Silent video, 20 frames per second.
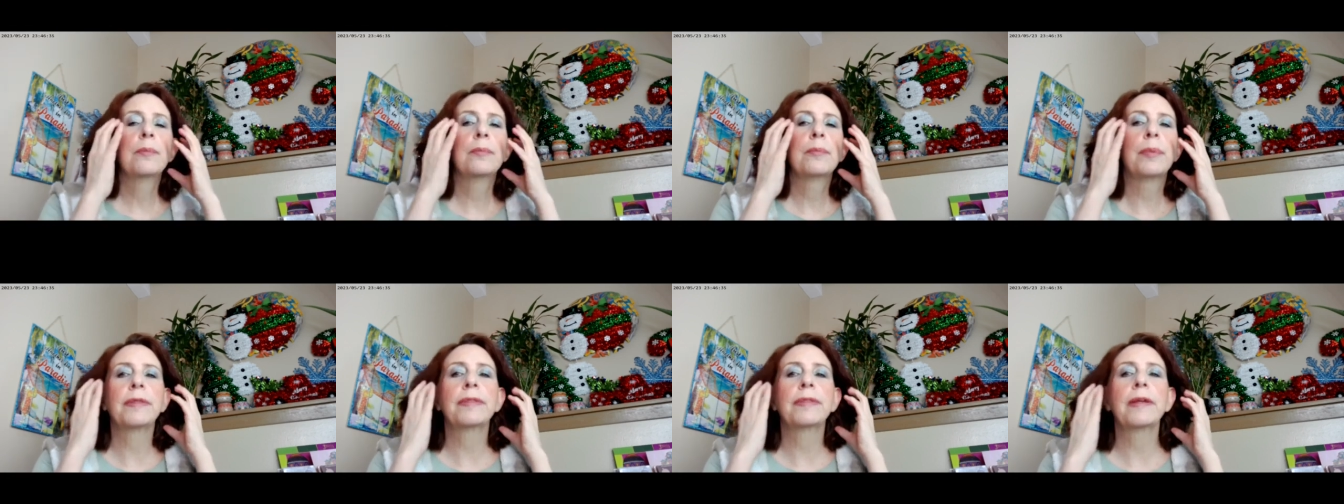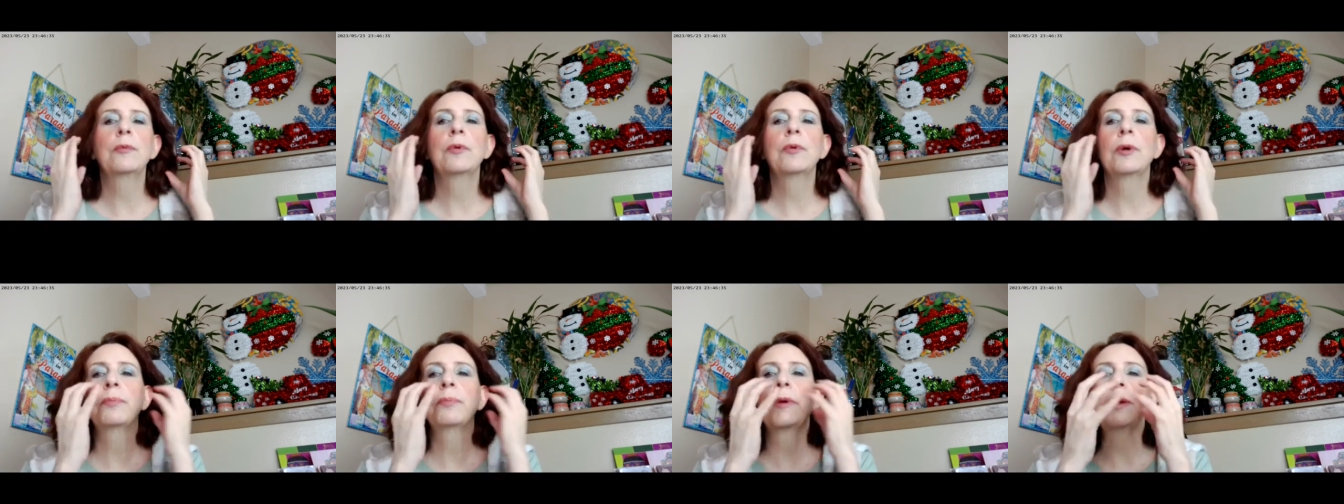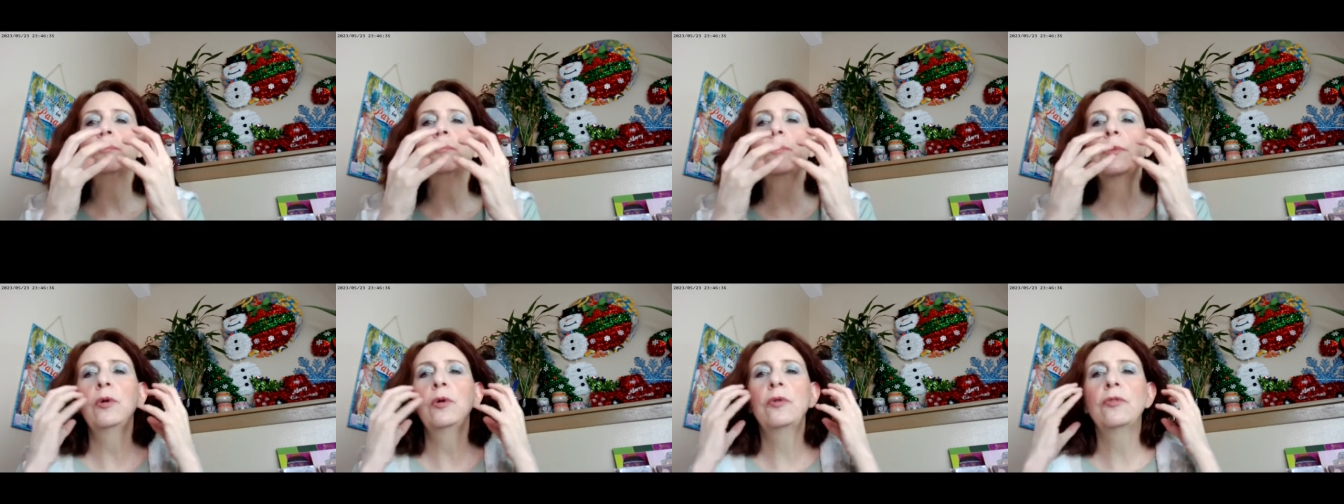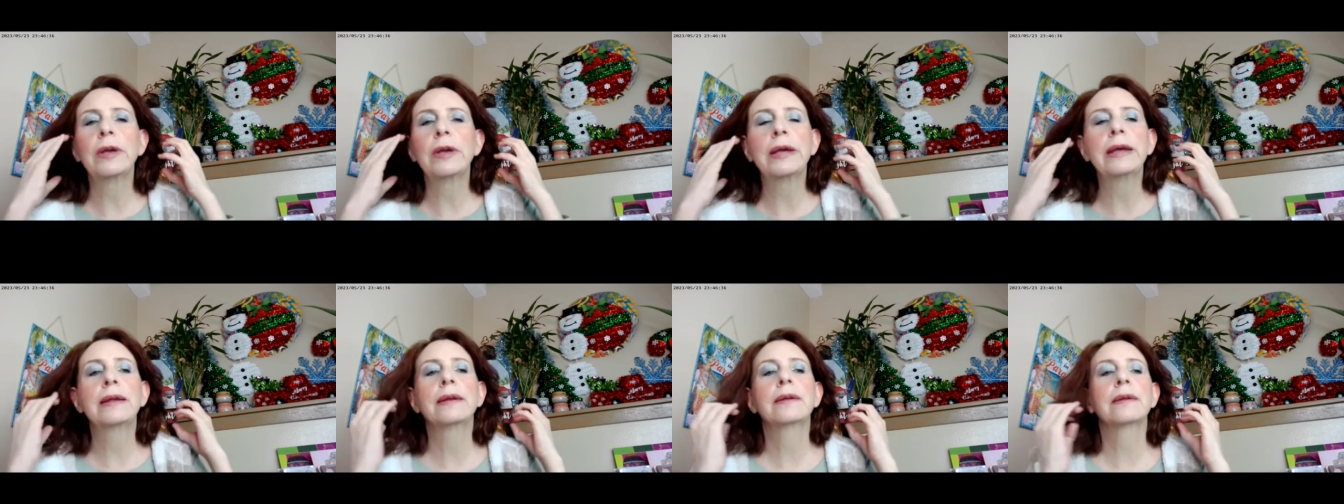but they would be
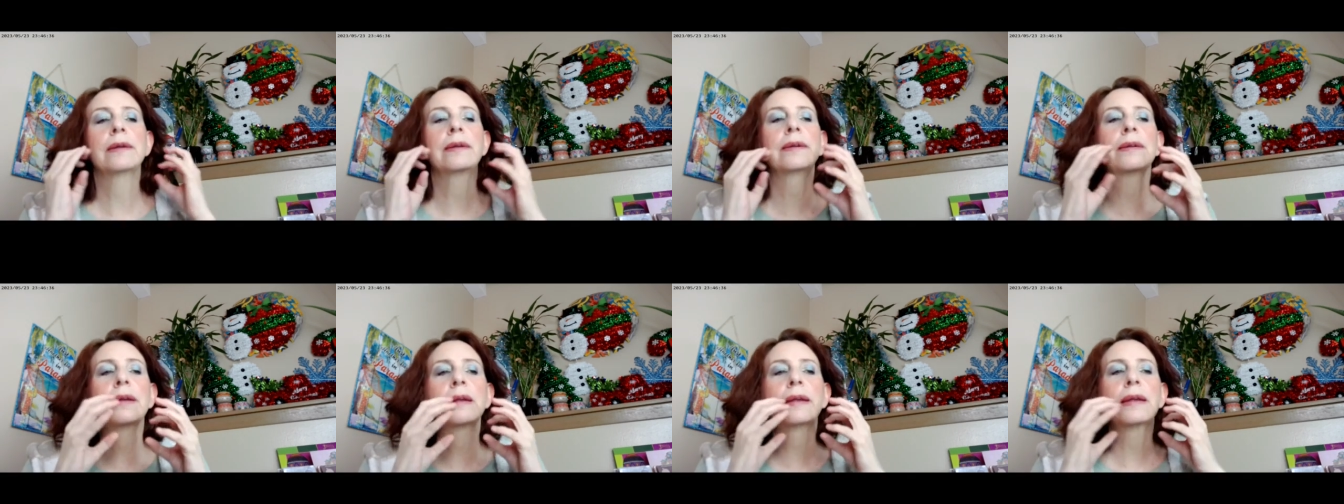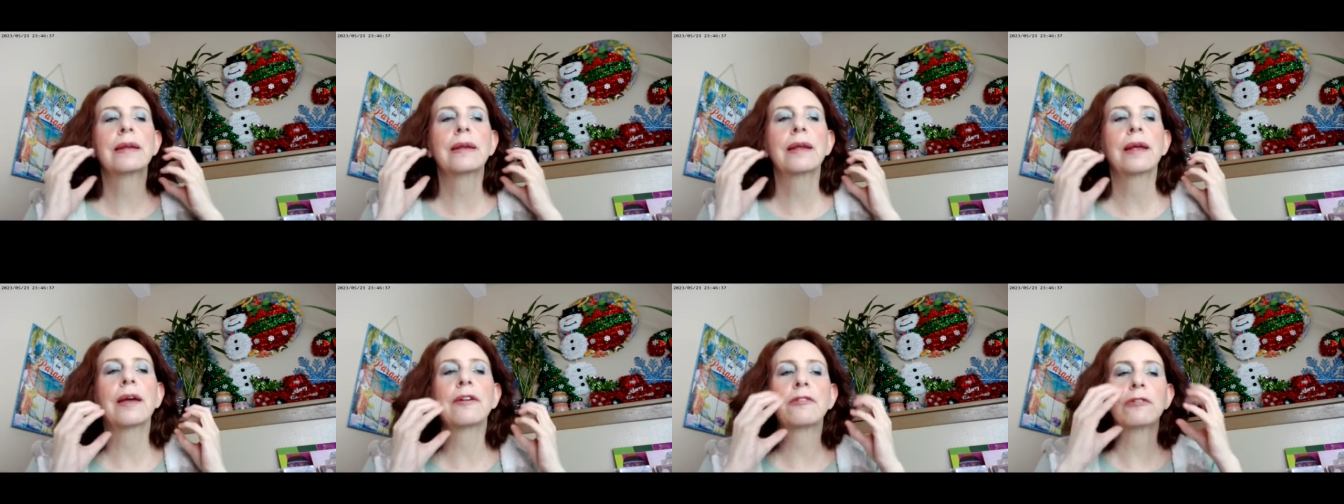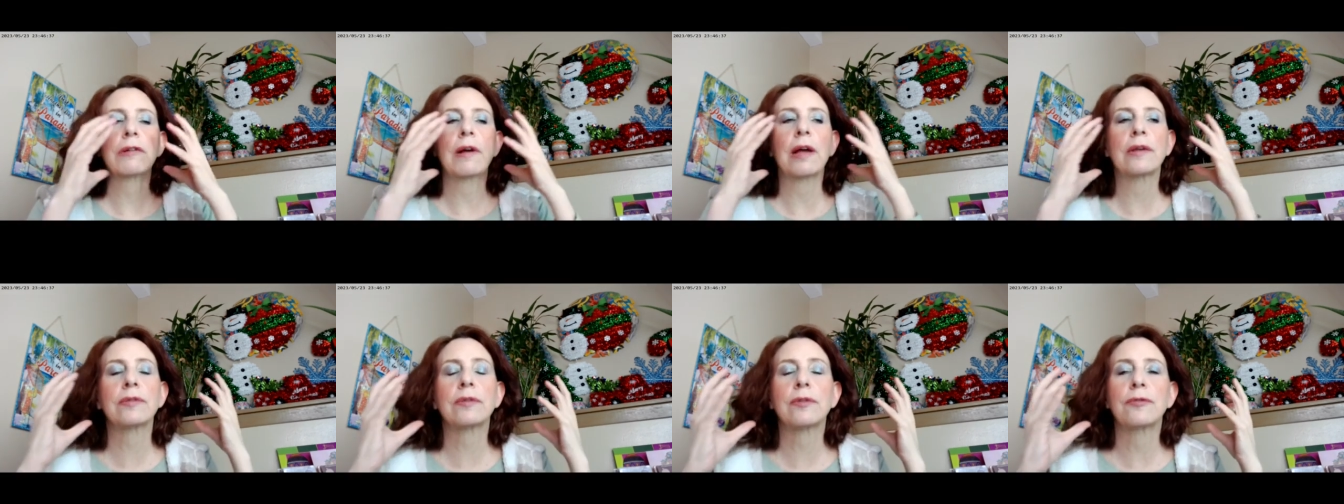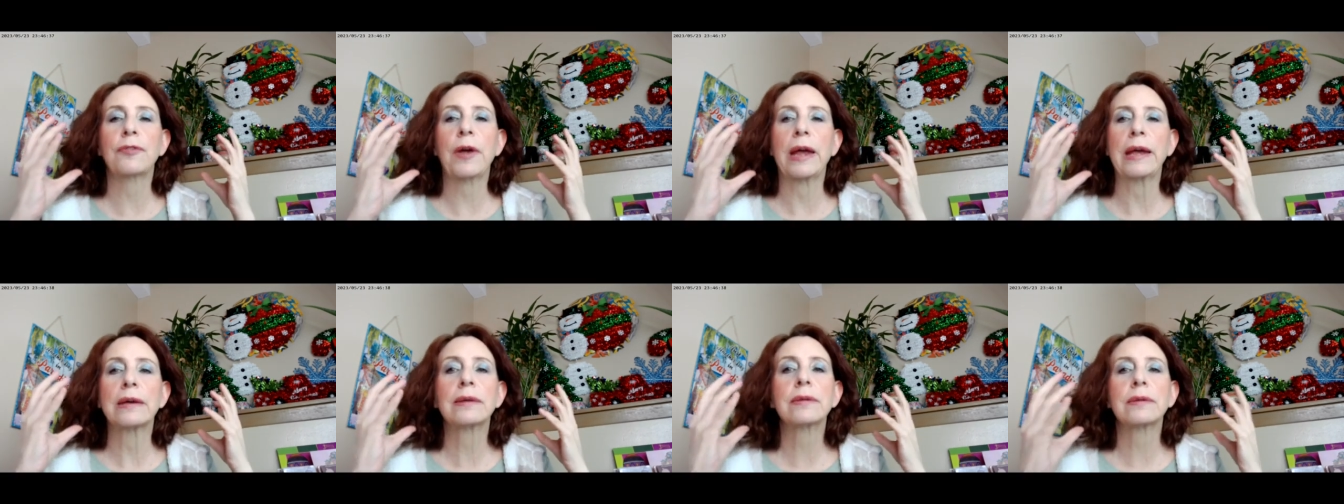moving across the
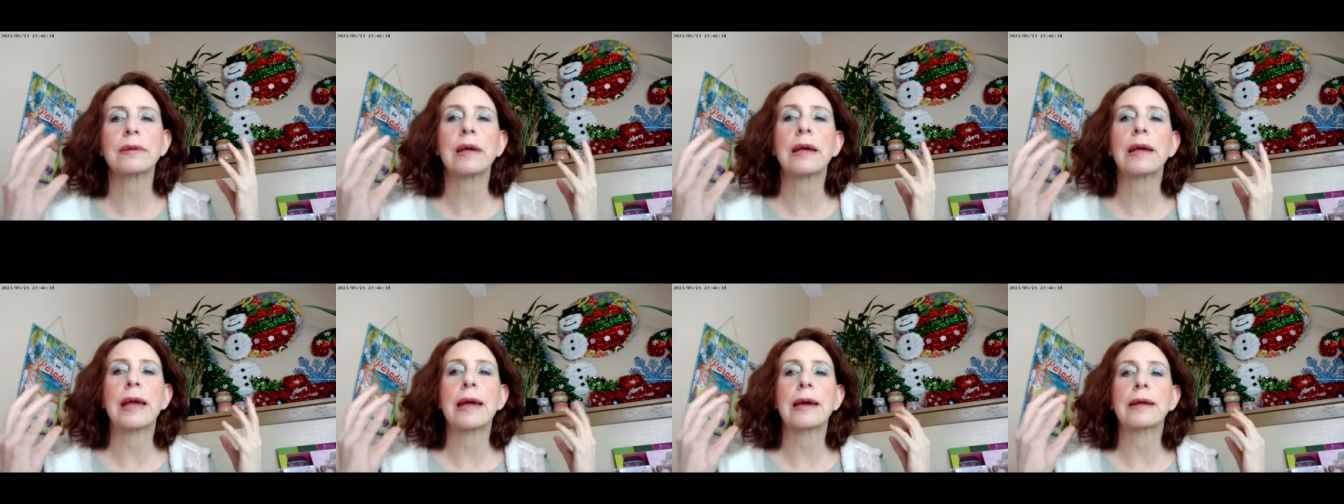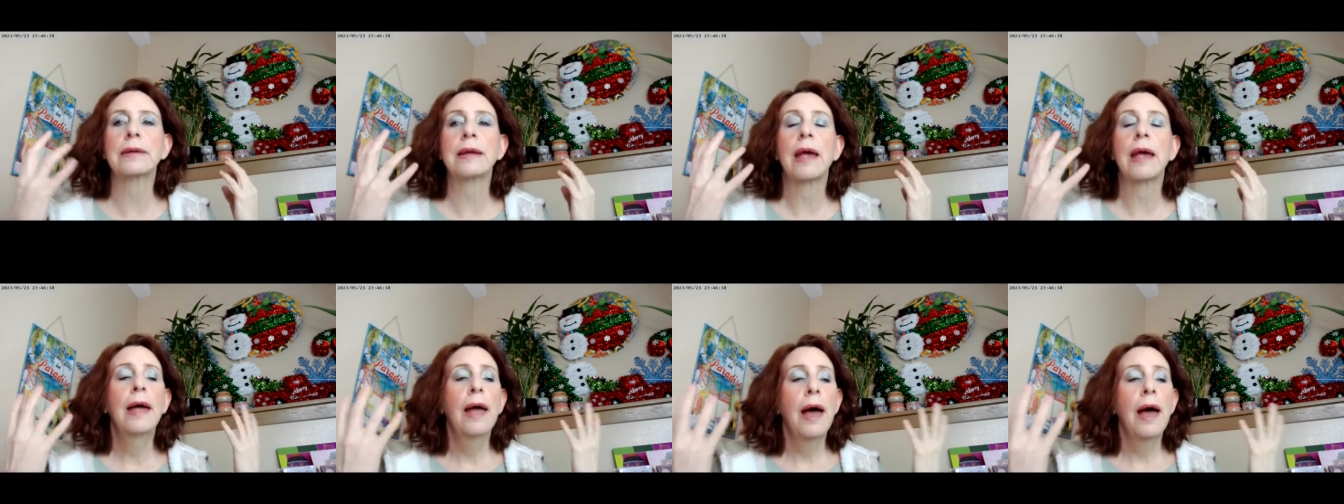face and